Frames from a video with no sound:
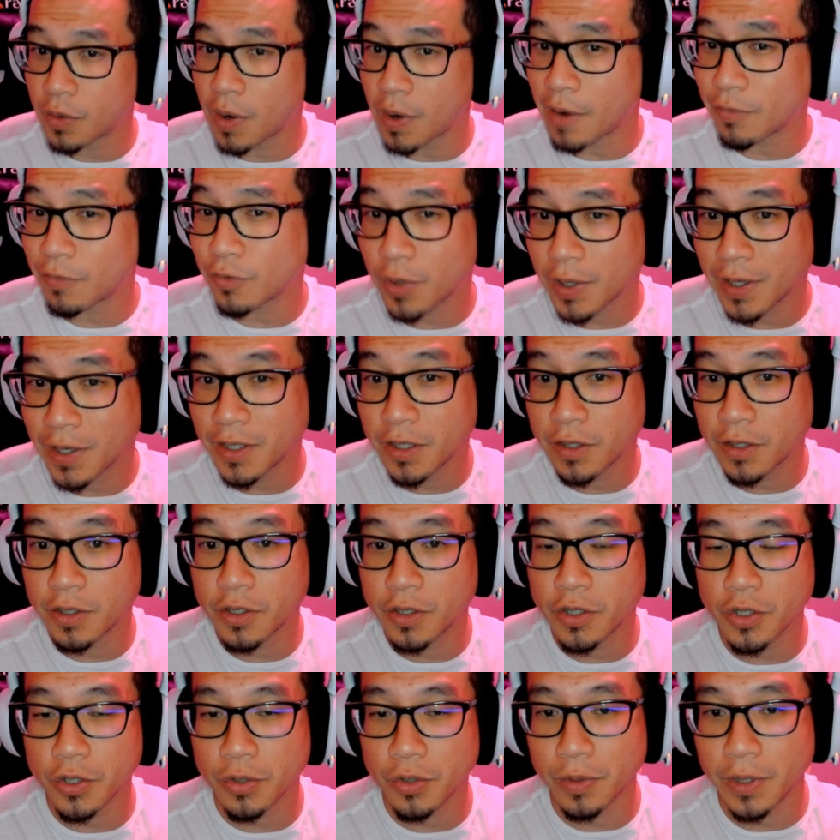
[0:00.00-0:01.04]
after I ended the
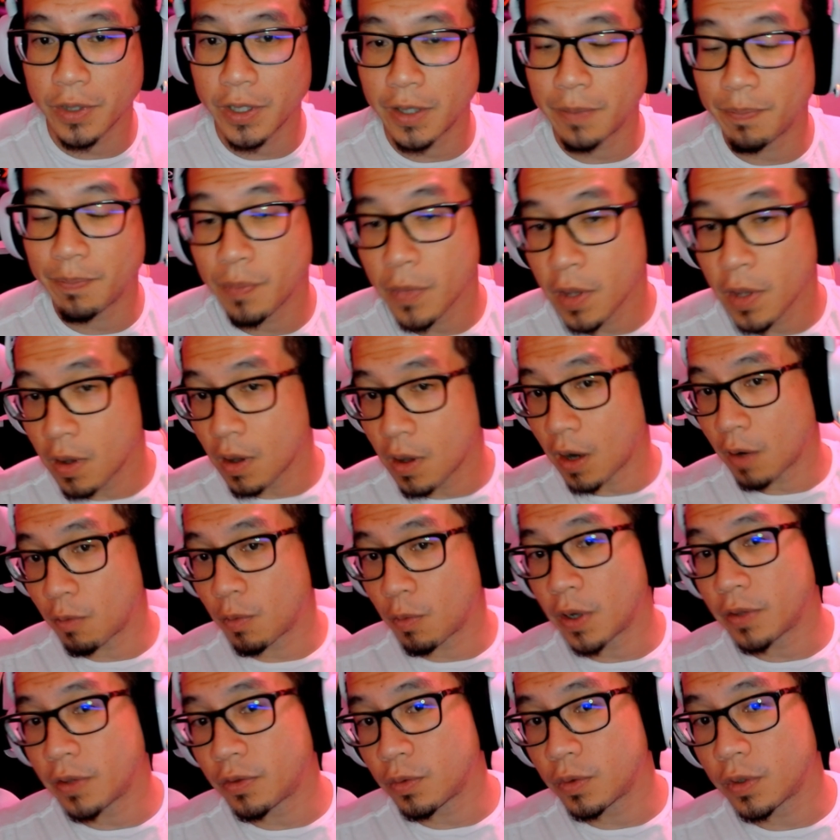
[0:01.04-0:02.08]
stream, I
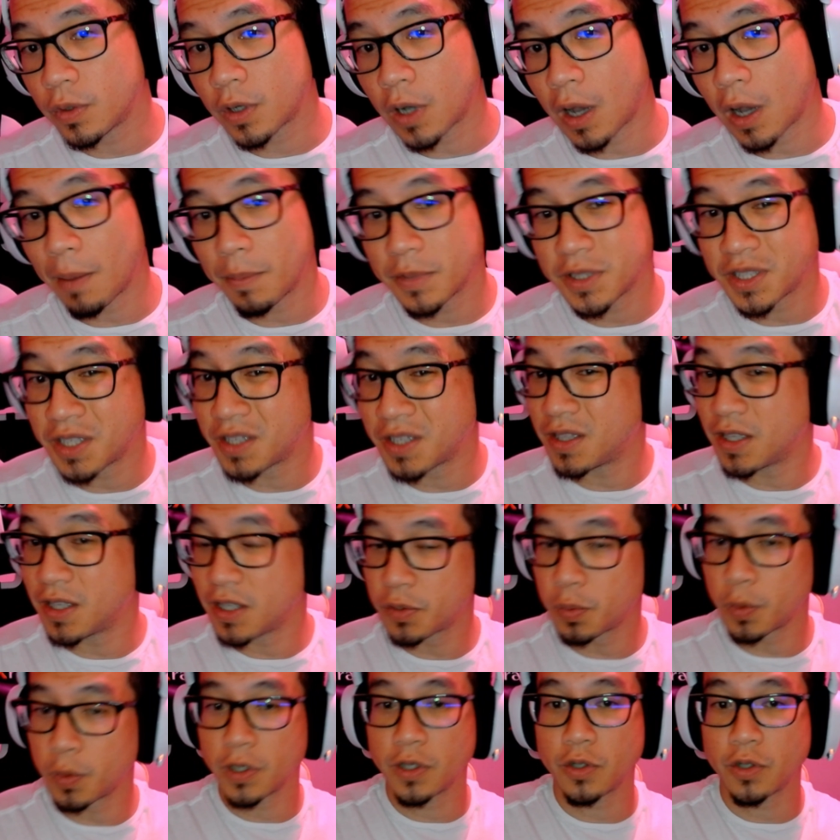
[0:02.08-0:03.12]
read through the comments, and
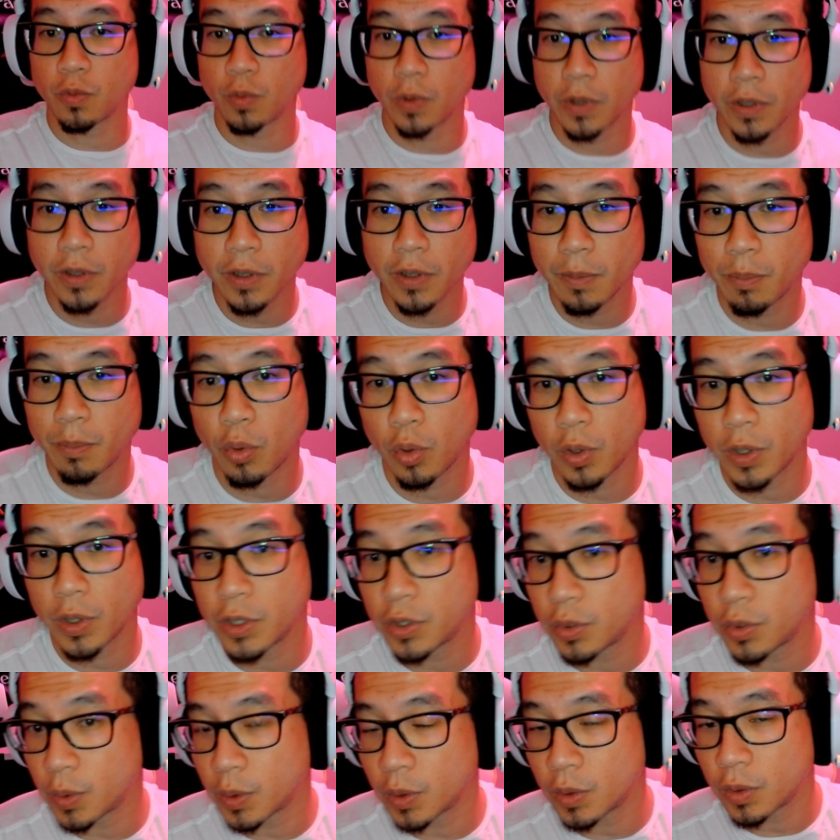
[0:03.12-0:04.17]
this one is really important
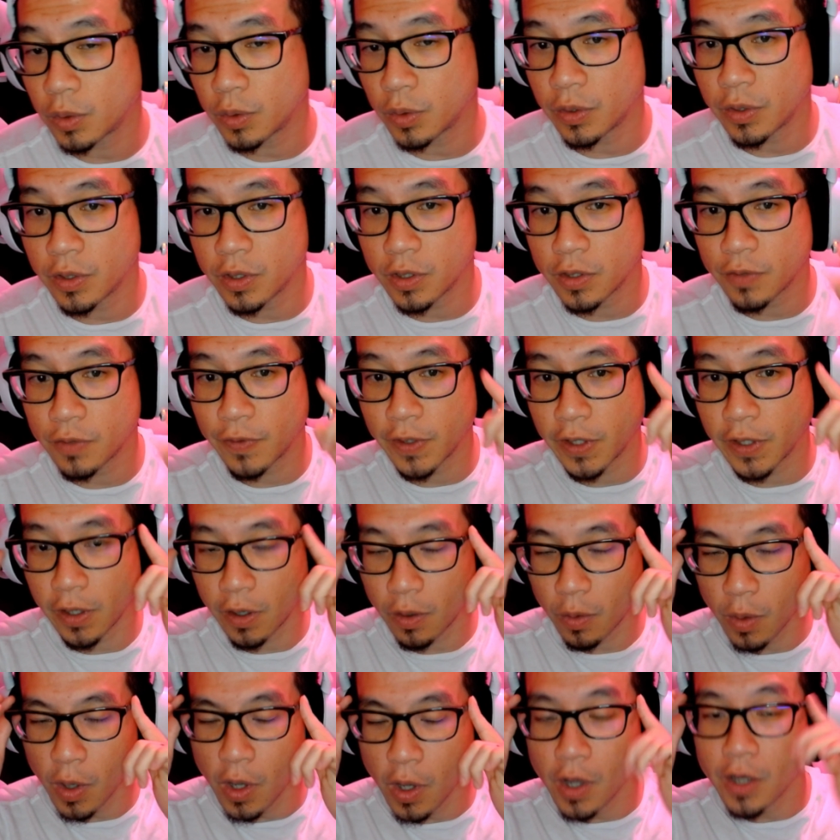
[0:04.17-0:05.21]
to include in this
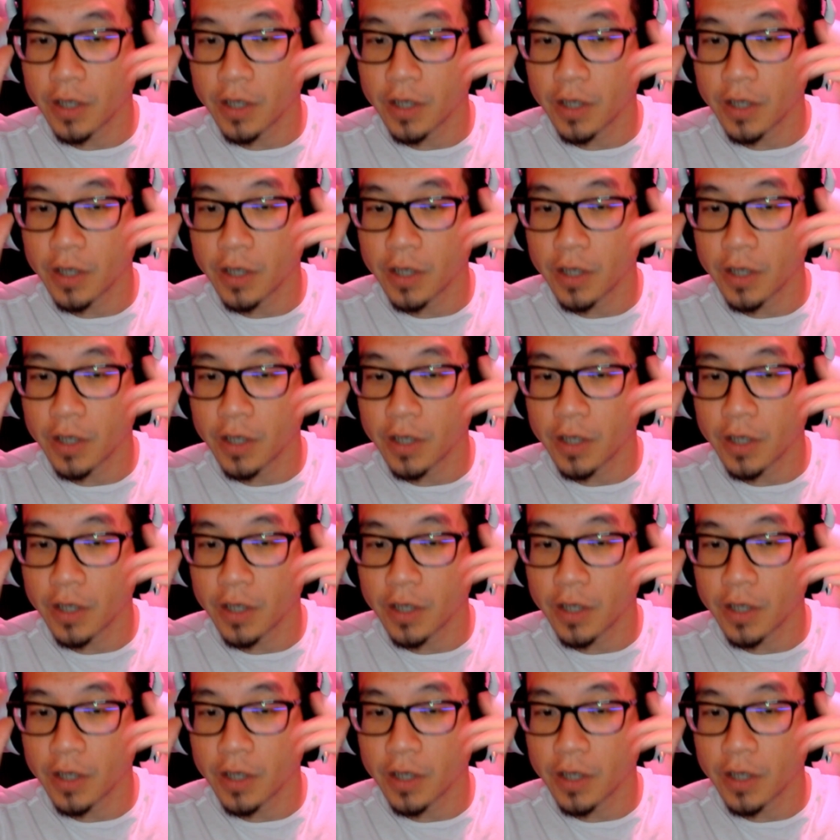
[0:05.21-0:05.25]
video.